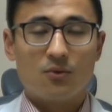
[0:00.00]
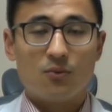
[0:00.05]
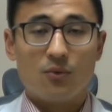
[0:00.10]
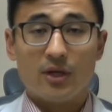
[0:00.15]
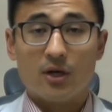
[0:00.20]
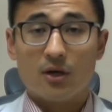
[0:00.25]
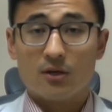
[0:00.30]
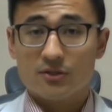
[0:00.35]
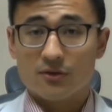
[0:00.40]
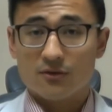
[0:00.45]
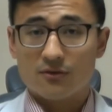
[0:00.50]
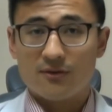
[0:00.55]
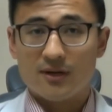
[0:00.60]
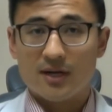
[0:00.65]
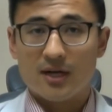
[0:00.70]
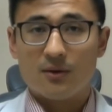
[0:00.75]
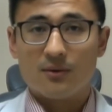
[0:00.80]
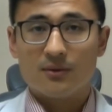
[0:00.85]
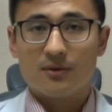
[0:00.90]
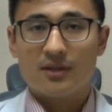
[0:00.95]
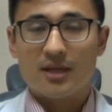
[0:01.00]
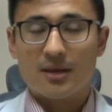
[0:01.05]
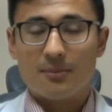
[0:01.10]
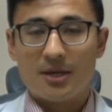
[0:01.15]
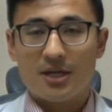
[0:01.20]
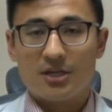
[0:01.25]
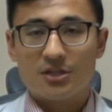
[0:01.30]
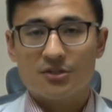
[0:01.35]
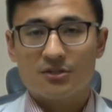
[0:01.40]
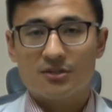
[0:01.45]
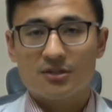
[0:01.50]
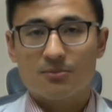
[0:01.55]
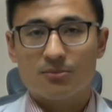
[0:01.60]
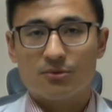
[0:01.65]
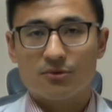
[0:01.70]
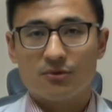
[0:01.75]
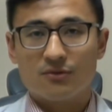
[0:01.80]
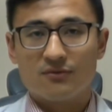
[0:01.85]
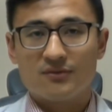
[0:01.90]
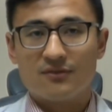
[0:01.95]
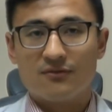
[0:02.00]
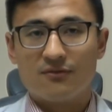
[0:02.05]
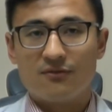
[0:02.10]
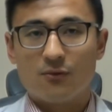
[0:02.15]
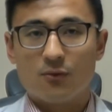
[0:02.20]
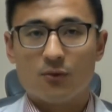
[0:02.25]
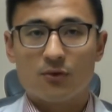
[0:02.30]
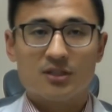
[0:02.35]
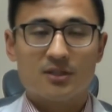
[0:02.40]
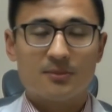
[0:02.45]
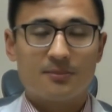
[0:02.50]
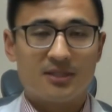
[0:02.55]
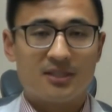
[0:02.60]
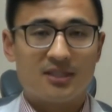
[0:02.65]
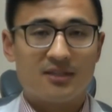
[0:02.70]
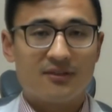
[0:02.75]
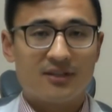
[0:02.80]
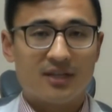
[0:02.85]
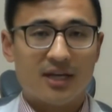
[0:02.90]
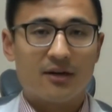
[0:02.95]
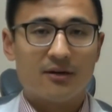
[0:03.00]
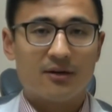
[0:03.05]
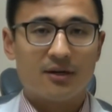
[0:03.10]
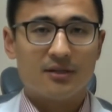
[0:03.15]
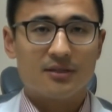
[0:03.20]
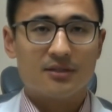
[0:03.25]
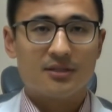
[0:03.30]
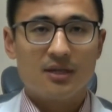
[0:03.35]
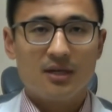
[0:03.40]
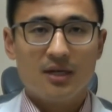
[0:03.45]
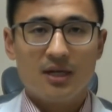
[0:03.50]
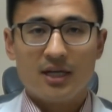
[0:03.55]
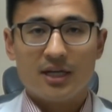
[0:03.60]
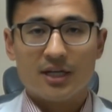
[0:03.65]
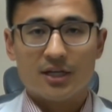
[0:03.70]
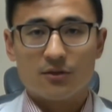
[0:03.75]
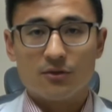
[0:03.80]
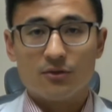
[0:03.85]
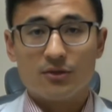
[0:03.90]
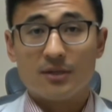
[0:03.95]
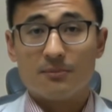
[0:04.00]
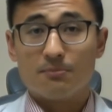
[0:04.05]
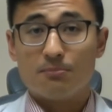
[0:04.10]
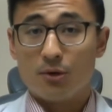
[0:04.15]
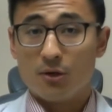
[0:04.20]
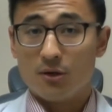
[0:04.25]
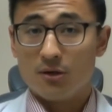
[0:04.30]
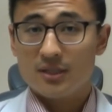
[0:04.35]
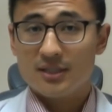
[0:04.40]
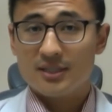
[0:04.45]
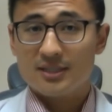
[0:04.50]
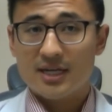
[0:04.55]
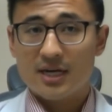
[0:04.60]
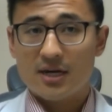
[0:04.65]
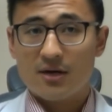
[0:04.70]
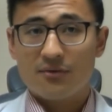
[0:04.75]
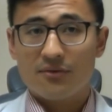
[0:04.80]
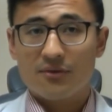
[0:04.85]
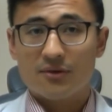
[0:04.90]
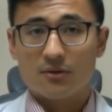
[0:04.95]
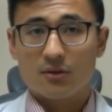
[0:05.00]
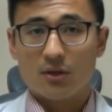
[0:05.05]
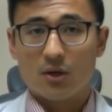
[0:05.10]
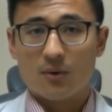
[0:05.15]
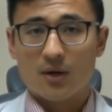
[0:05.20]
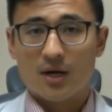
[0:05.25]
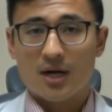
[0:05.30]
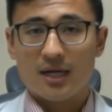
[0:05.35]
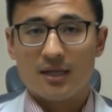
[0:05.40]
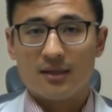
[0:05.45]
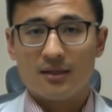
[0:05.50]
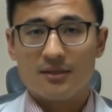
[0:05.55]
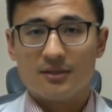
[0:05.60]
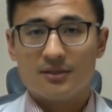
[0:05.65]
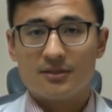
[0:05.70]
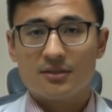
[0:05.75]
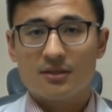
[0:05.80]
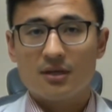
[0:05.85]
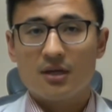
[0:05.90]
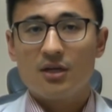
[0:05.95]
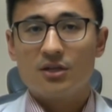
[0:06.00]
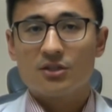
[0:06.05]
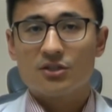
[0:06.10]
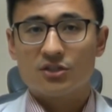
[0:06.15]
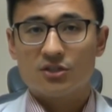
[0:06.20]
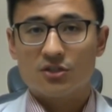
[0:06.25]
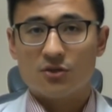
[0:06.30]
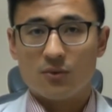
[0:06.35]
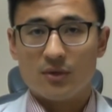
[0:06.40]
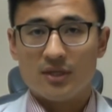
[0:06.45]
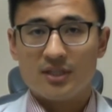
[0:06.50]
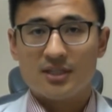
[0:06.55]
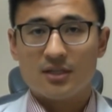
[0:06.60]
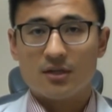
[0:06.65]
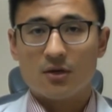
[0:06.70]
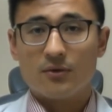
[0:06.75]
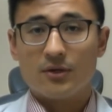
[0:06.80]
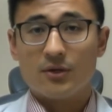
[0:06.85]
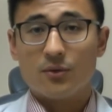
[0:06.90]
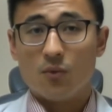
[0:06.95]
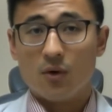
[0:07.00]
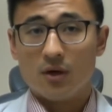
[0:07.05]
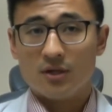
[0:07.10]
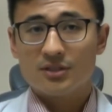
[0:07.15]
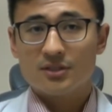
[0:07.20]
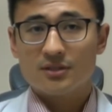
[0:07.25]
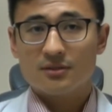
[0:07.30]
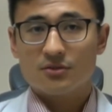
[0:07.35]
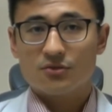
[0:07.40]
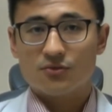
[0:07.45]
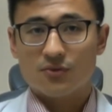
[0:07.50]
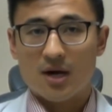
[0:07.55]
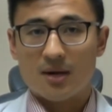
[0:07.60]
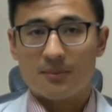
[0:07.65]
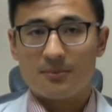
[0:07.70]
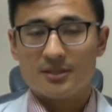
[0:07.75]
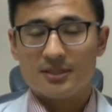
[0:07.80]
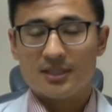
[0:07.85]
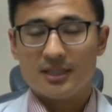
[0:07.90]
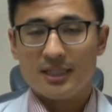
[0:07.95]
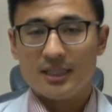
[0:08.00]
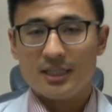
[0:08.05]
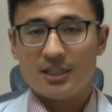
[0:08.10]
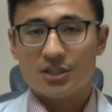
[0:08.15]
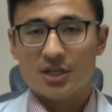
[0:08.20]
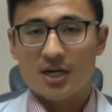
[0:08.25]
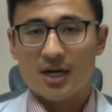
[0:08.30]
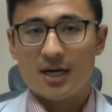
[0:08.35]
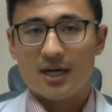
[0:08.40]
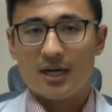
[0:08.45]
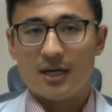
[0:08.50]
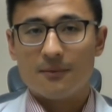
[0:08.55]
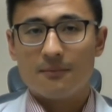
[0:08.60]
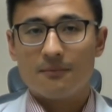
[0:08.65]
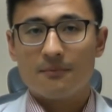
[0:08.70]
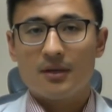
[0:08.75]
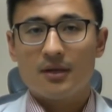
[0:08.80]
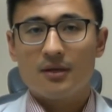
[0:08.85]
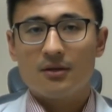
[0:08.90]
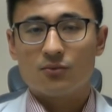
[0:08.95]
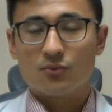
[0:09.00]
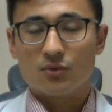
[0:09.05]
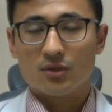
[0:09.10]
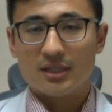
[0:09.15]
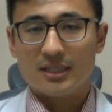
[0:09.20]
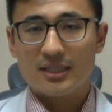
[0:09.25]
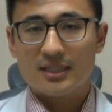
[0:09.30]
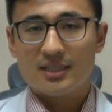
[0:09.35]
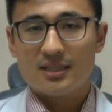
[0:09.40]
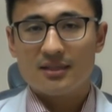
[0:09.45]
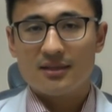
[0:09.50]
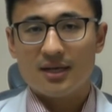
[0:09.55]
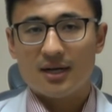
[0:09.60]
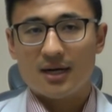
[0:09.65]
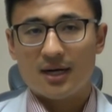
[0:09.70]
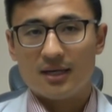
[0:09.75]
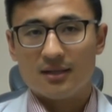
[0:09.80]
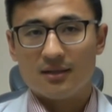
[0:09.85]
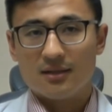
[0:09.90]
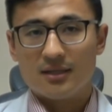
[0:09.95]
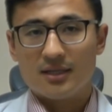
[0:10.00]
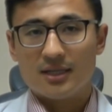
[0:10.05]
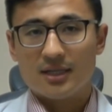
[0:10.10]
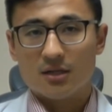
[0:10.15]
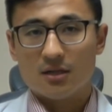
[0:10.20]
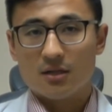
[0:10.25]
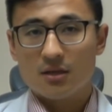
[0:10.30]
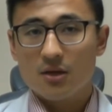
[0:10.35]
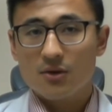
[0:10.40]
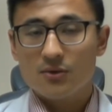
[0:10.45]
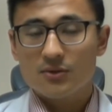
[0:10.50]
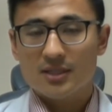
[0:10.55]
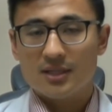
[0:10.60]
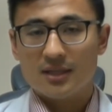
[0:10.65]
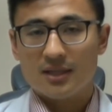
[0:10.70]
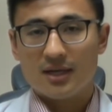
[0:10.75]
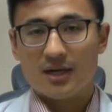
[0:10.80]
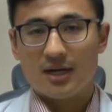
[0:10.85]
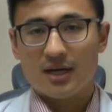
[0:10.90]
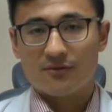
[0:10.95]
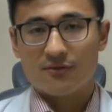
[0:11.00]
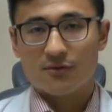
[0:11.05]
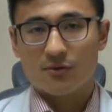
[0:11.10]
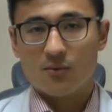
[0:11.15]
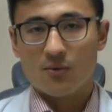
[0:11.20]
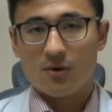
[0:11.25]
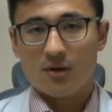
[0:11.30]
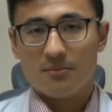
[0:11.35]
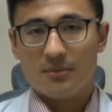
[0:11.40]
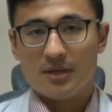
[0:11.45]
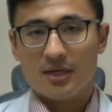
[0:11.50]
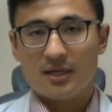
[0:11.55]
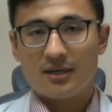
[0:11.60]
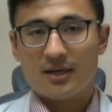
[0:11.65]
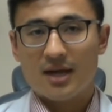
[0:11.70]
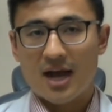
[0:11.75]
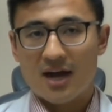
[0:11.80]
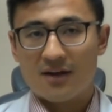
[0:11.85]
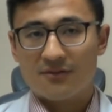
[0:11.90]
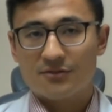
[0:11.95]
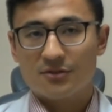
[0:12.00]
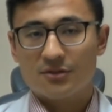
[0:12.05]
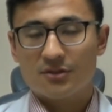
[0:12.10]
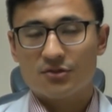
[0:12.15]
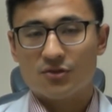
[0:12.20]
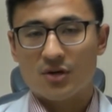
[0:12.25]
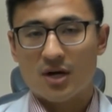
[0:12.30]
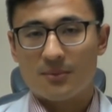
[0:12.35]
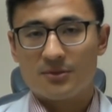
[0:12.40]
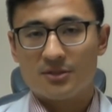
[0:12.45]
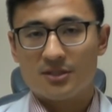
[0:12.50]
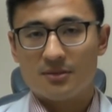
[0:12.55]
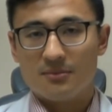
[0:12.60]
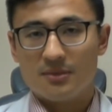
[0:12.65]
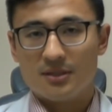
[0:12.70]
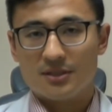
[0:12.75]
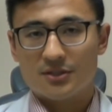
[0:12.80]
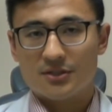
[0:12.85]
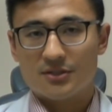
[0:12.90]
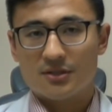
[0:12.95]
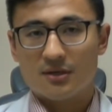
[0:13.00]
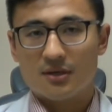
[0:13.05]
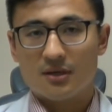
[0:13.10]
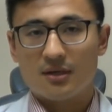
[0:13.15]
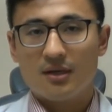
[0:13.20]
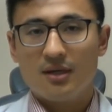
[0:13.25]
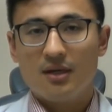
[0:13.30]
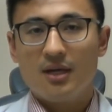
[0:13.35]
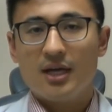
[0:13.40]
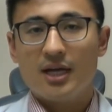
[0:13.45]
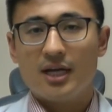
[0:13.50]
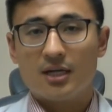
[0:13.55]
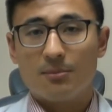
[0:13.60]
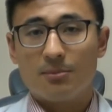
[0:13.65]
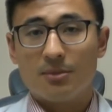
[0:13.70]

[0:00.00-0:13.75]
We also found that patients improved in four specific areas, including pulling down their lower eyelids, squeezing only one drop into each eye, releasing the eyelid and closing the eye for one minute after the drop was administered, and